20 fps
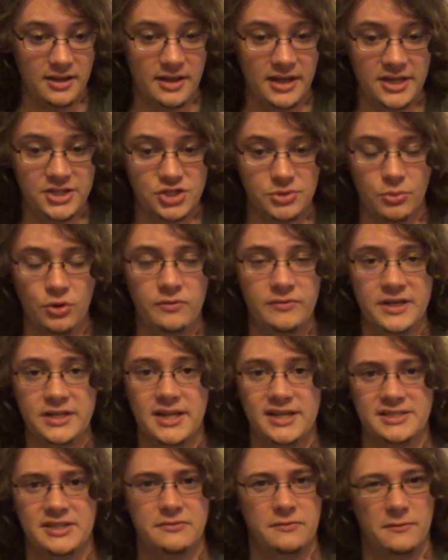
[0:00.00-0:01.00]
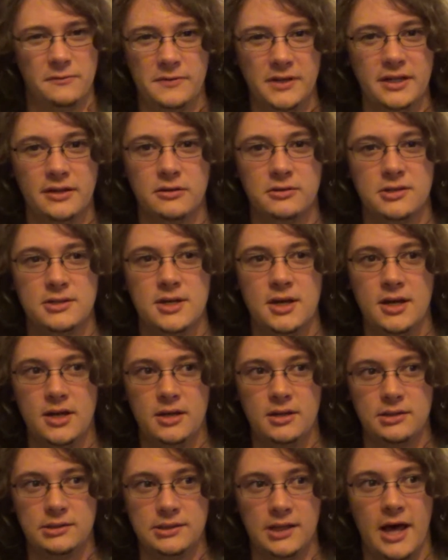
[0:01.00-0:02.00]
each movie doesn't feel
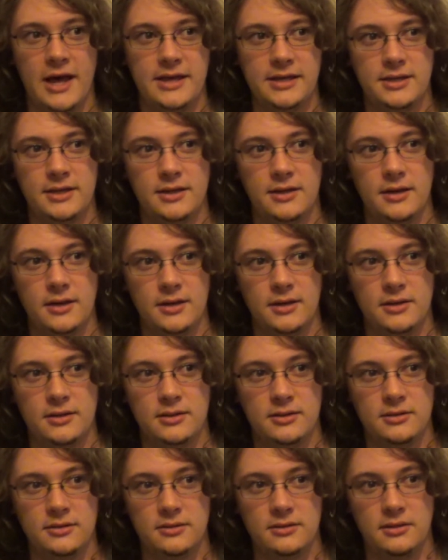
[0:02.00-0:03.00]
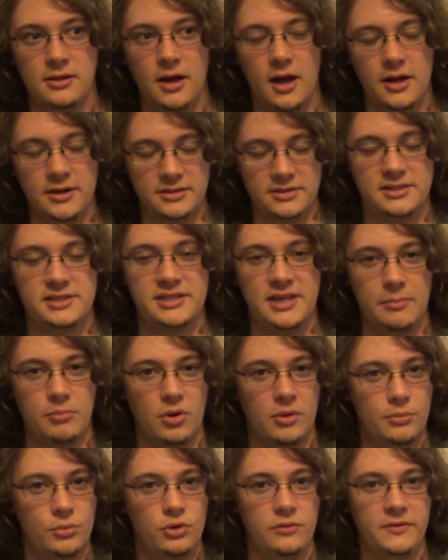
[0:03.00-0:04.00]
like a
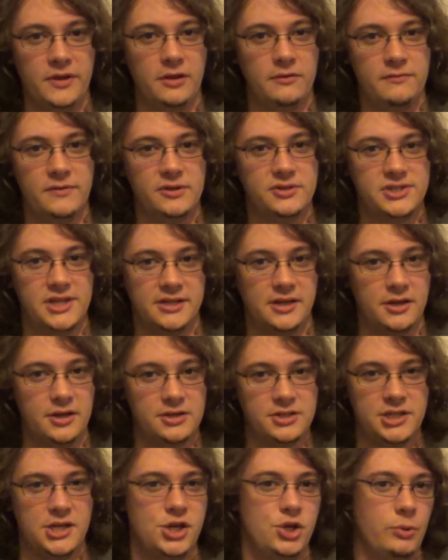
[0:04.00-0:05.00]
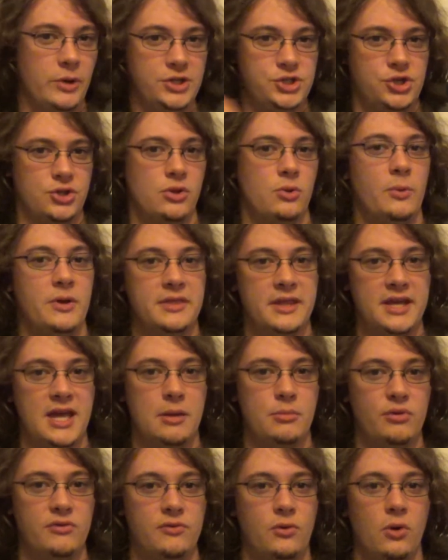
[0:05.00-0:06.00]
separate movie. It feels like a continuation of the one that
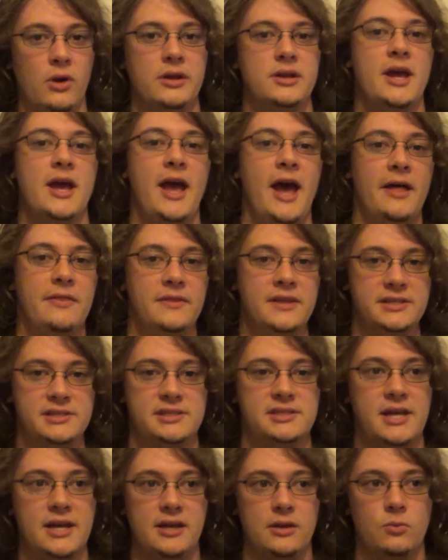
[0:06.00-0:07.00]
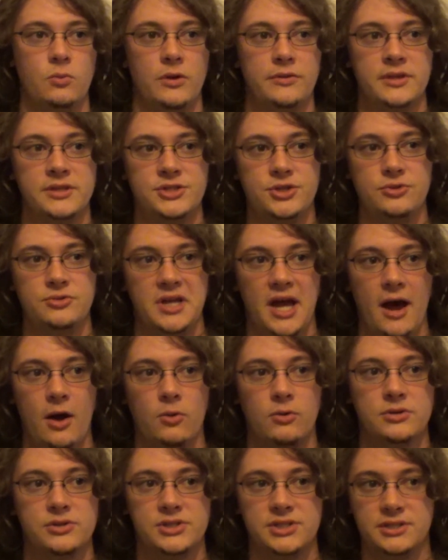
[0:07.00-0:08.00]
came before it. And this second one, The Two
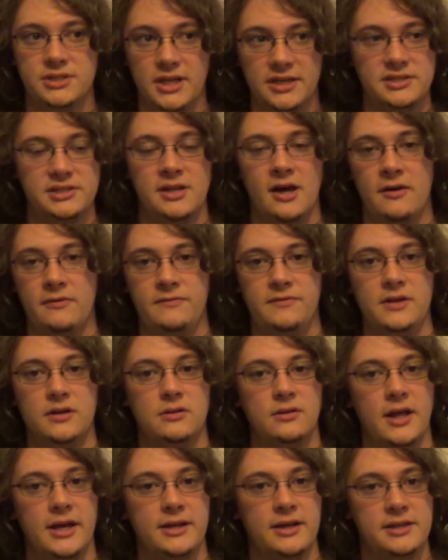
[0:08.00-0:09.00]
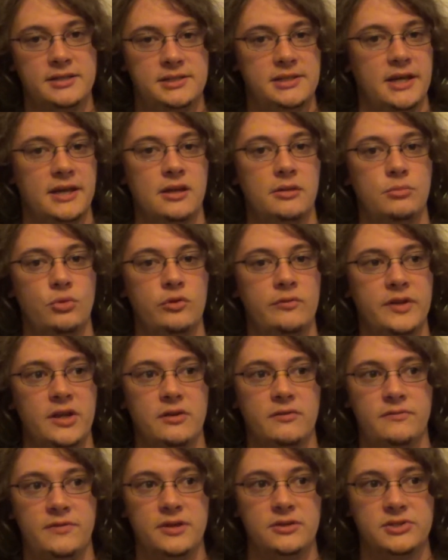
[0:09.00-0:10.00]
Towers, does not feel like a second movie.
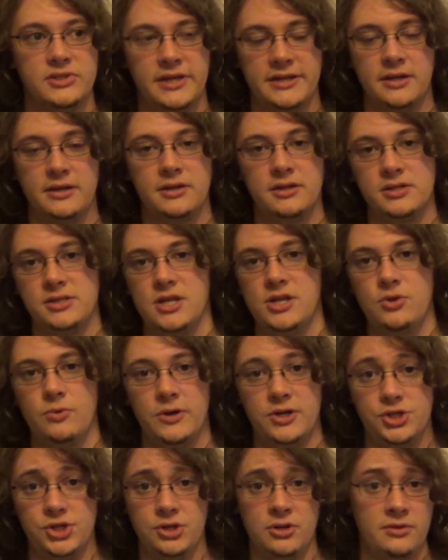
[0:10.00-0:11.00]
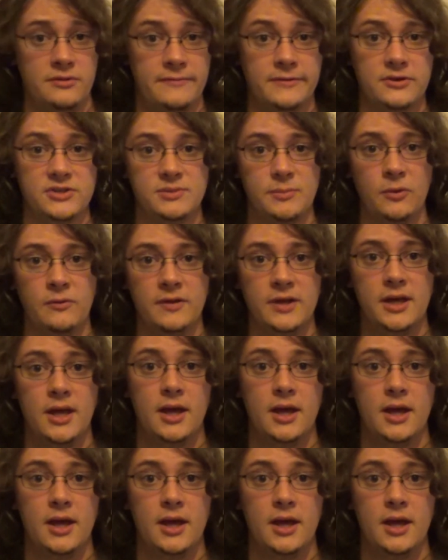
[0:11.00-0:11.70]
It feels like a continuation of the first movie.